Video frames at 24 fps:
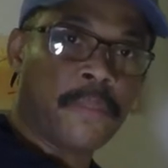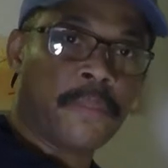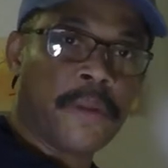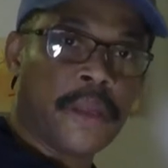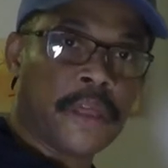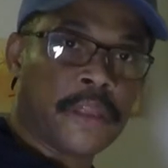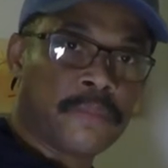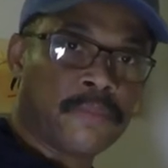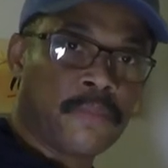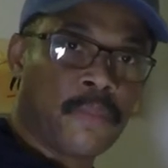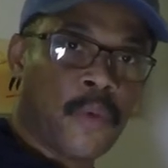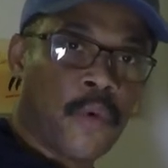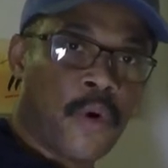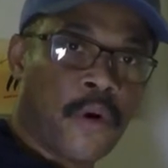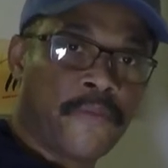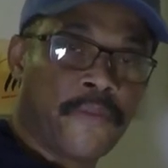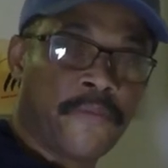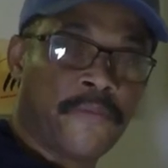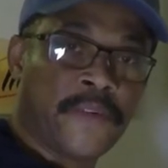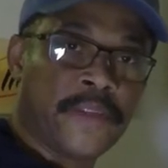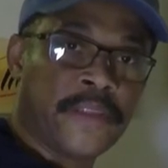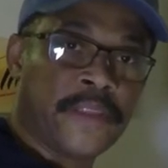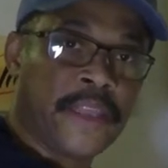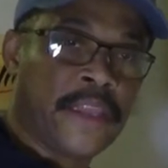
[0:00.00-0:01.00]
It's more of
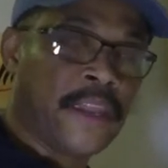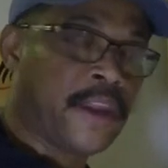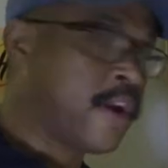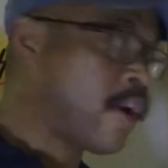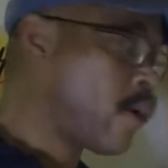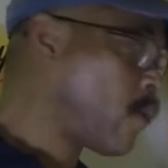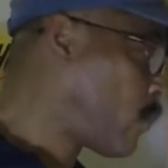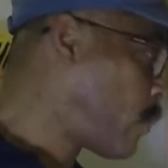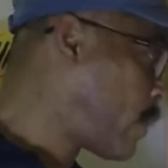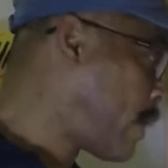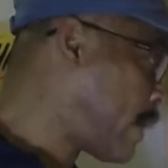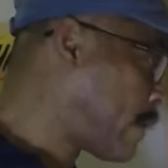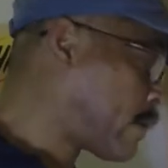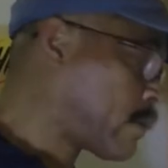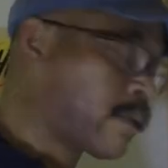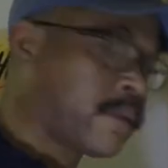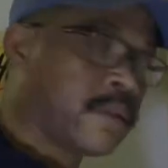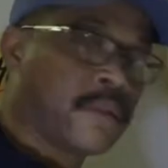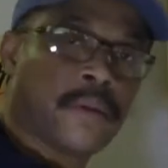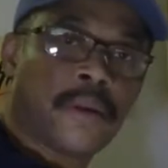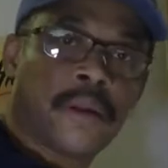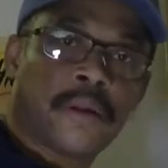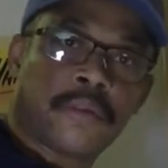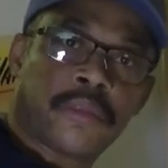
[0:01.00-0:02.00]
veneer
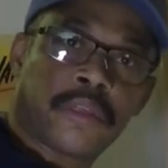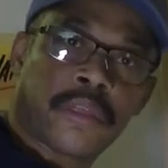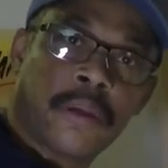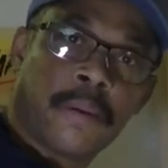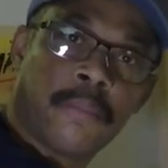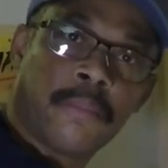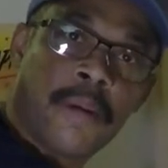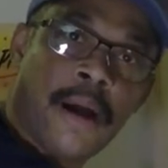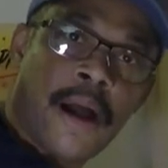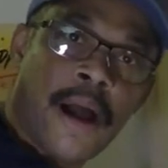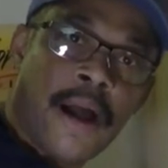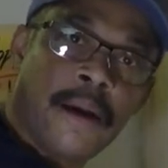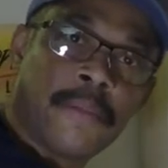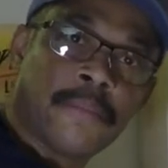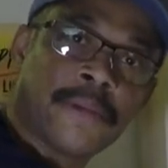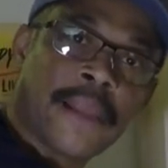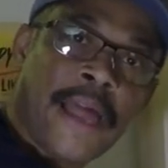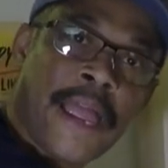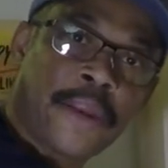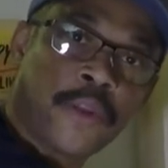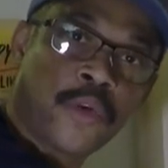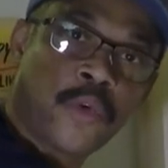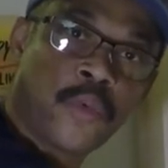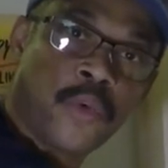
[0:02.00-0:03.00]
with some um,
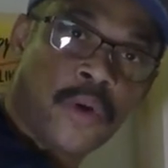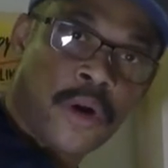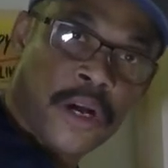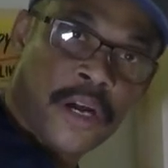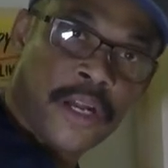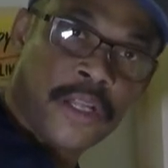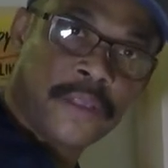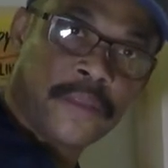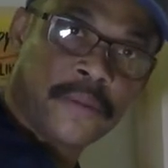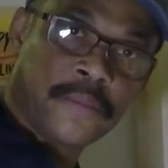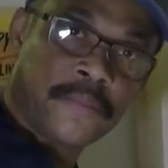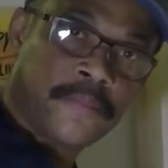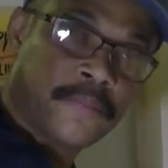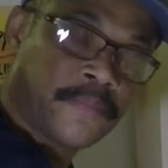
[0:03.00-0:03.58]
lighter wood.